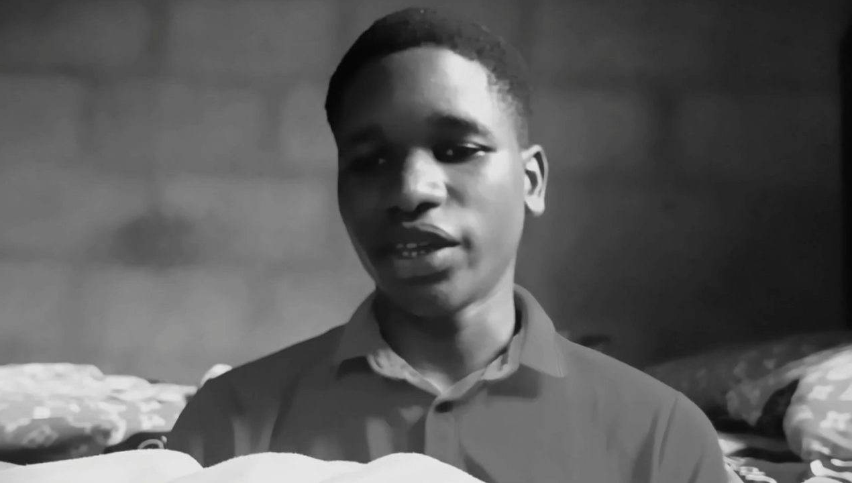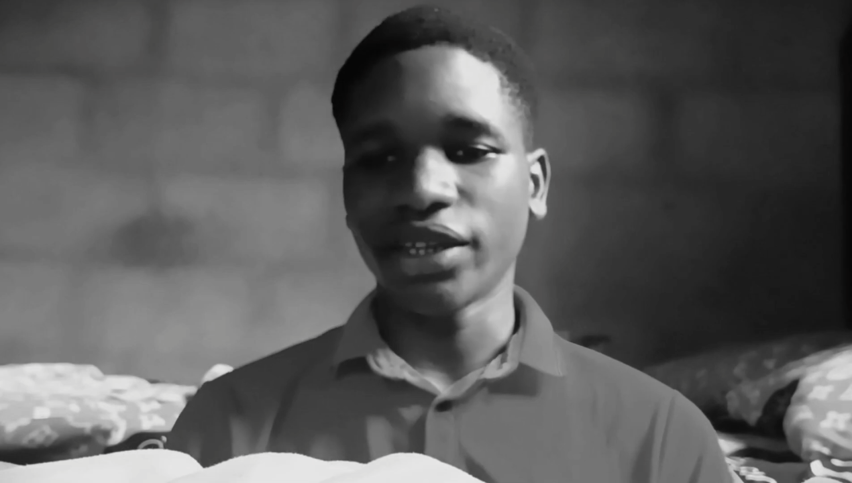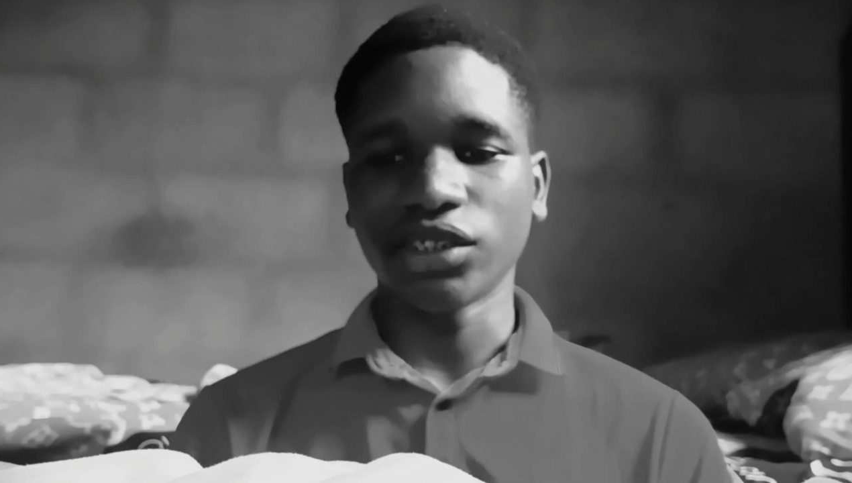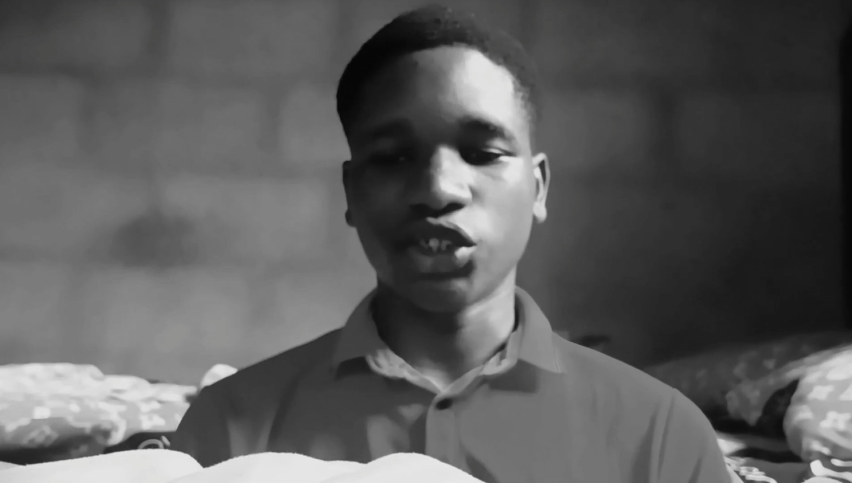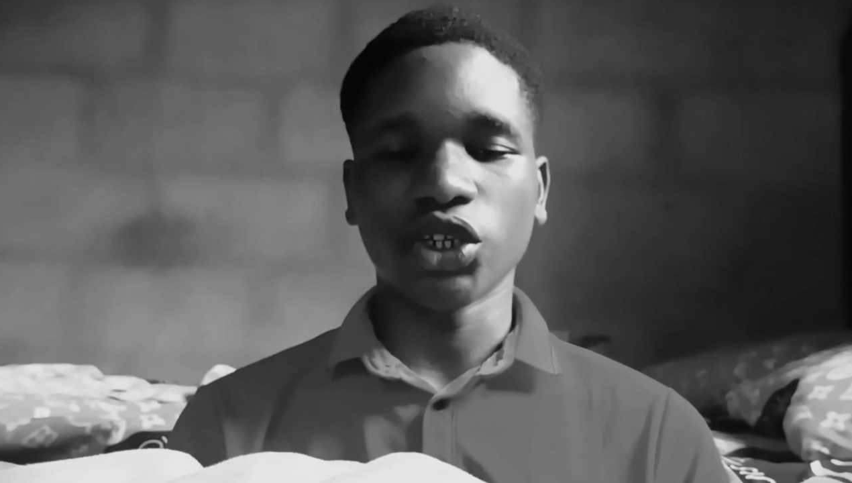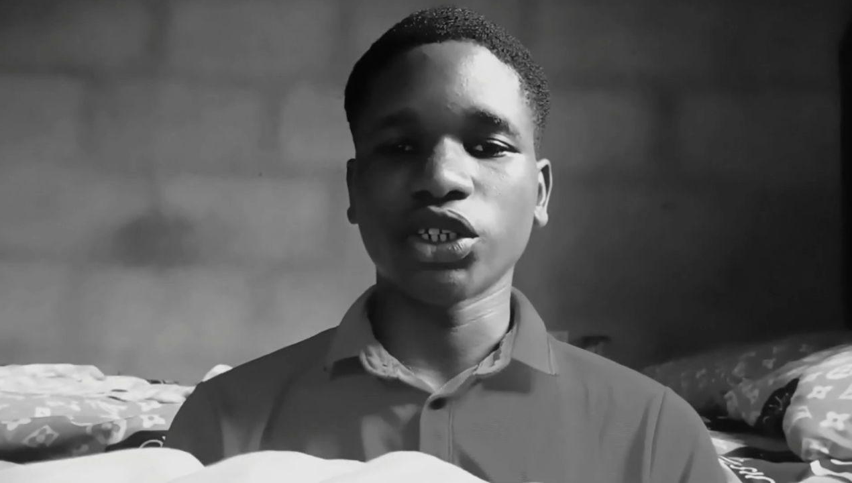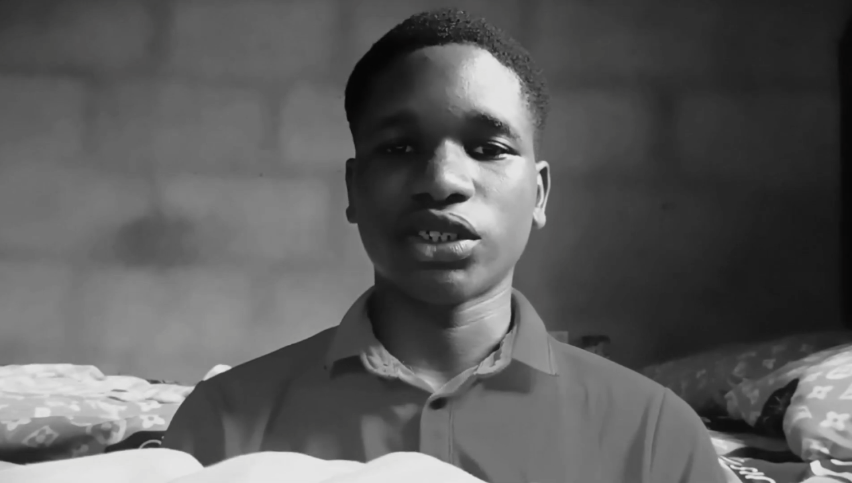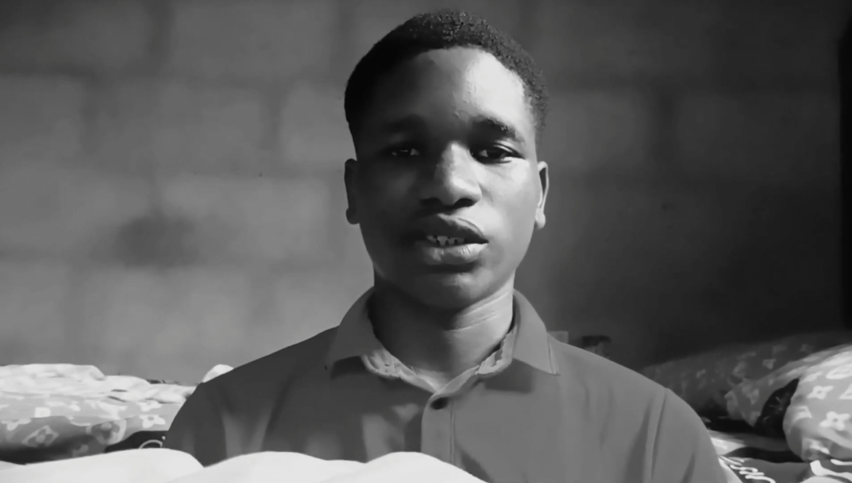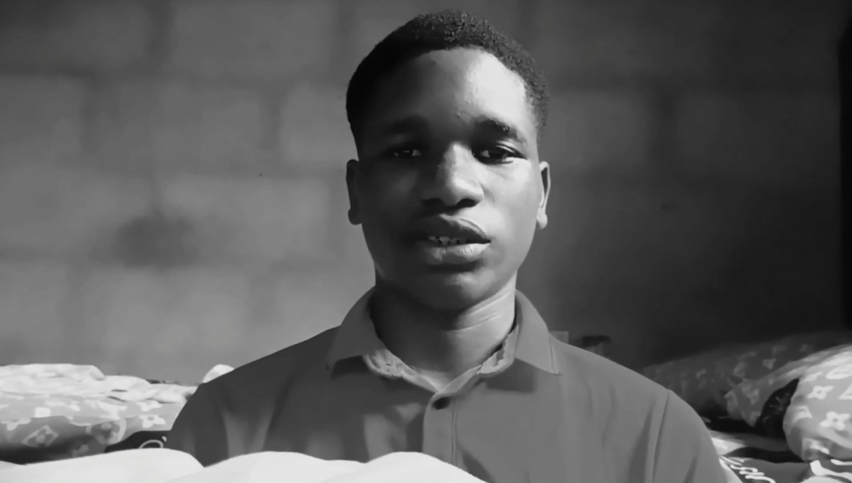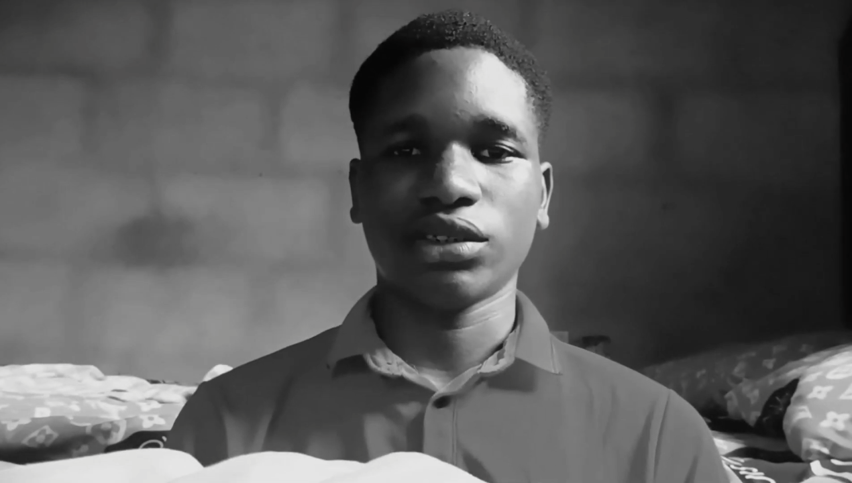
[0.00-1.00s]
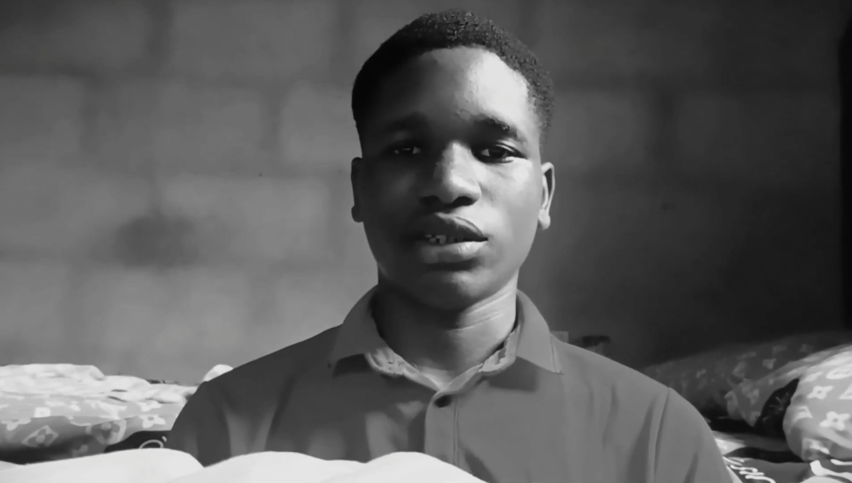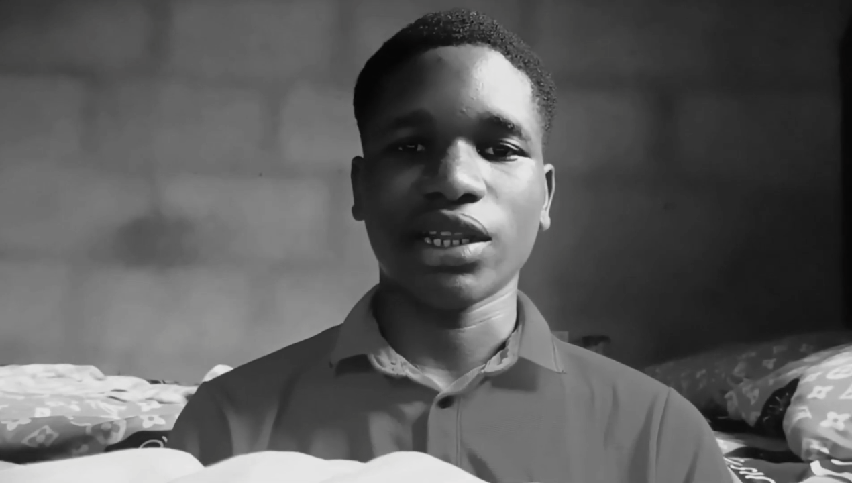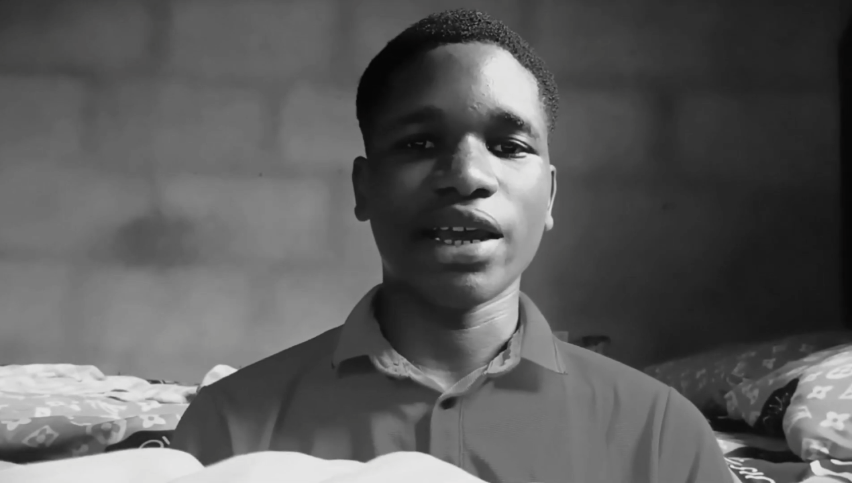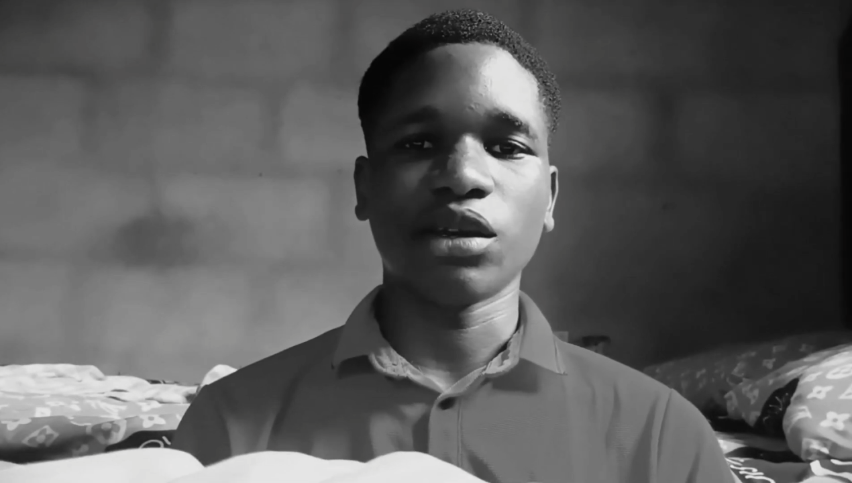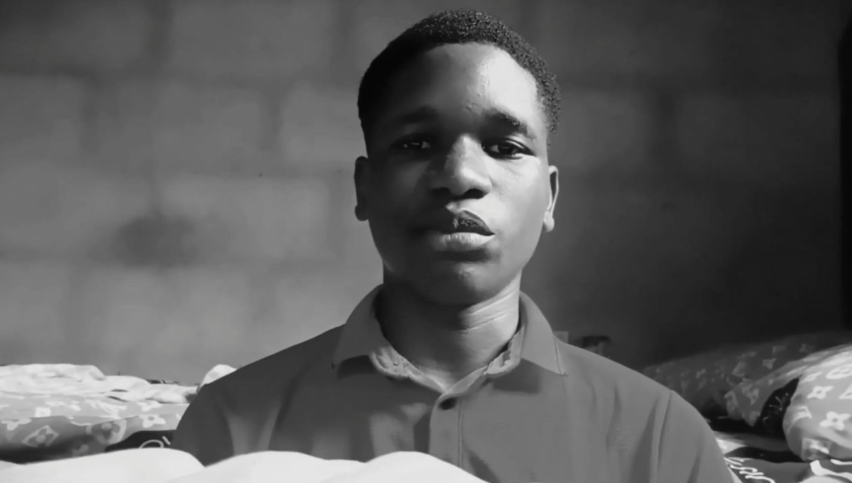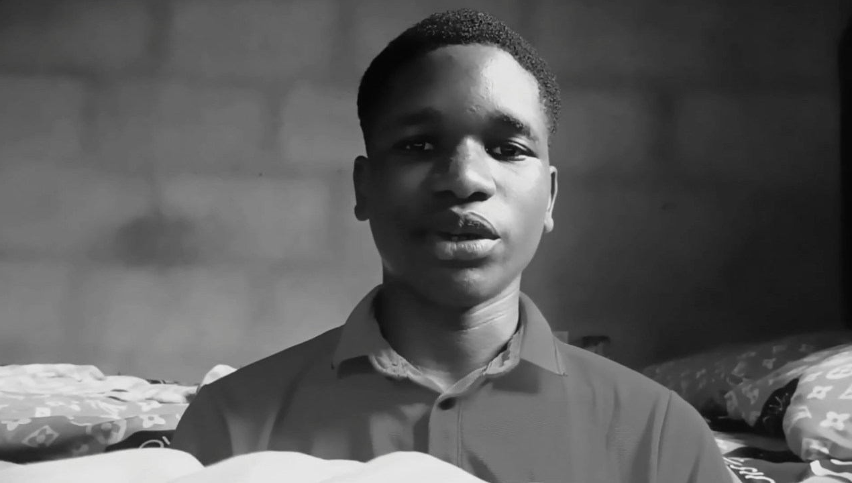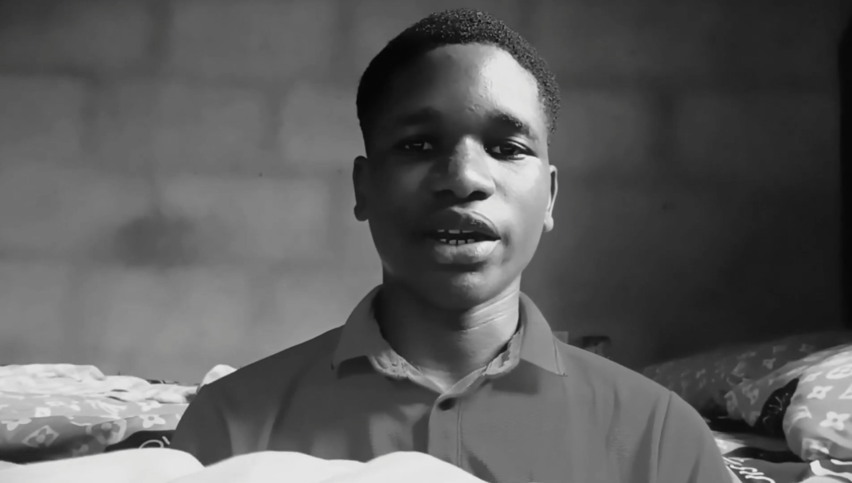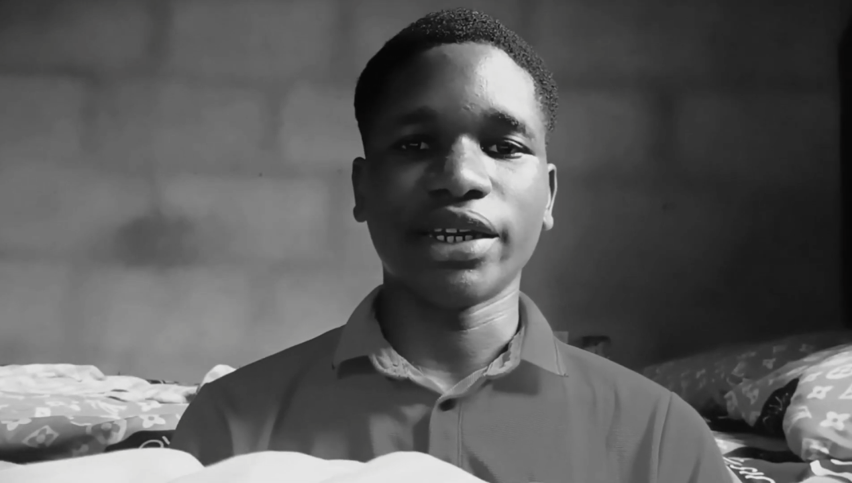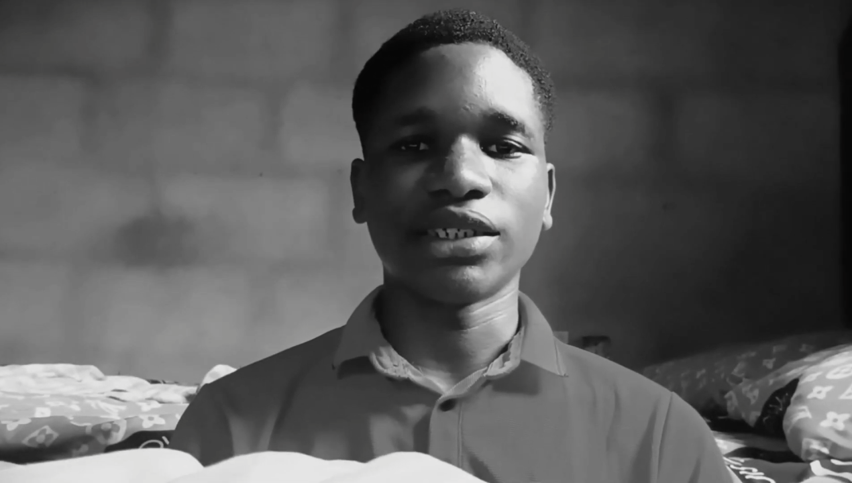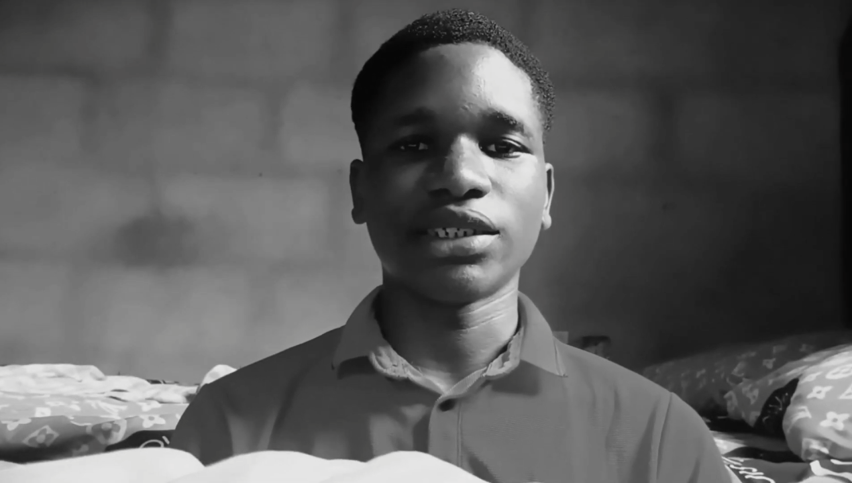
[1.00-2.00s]
VN is just lagging
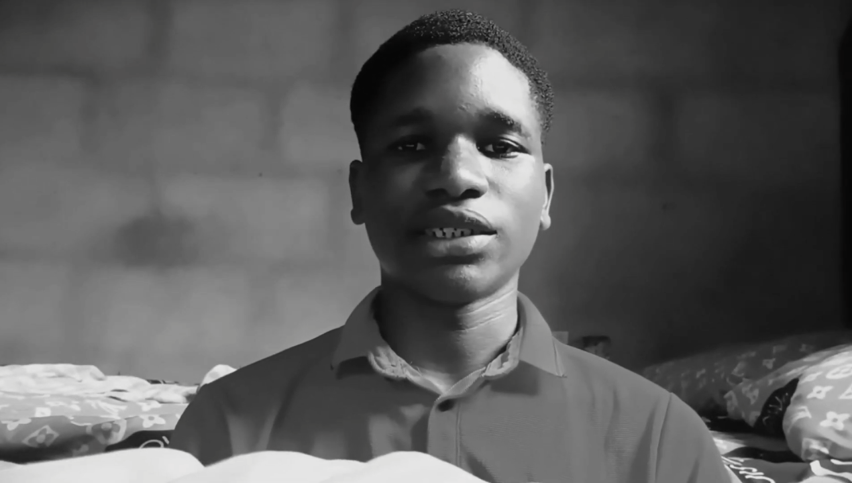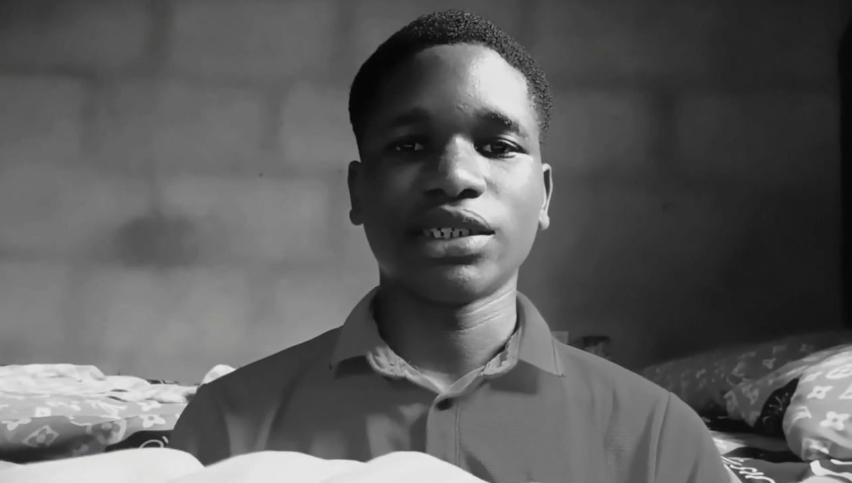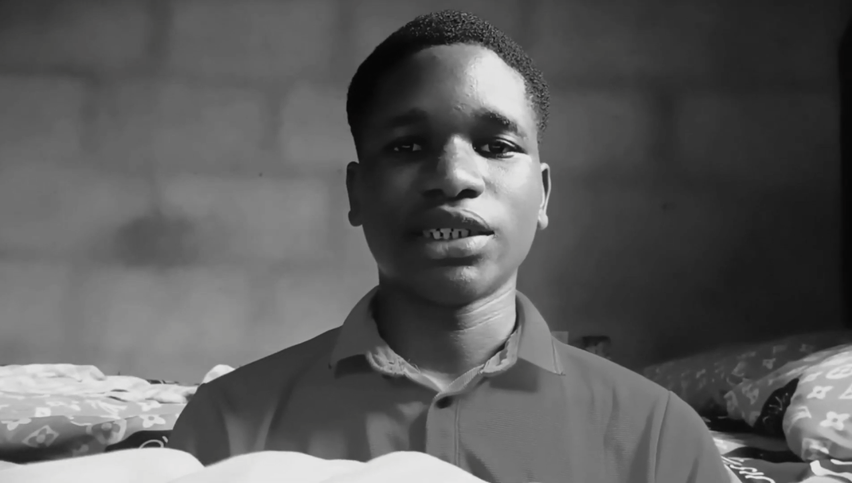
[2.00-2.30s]
behind.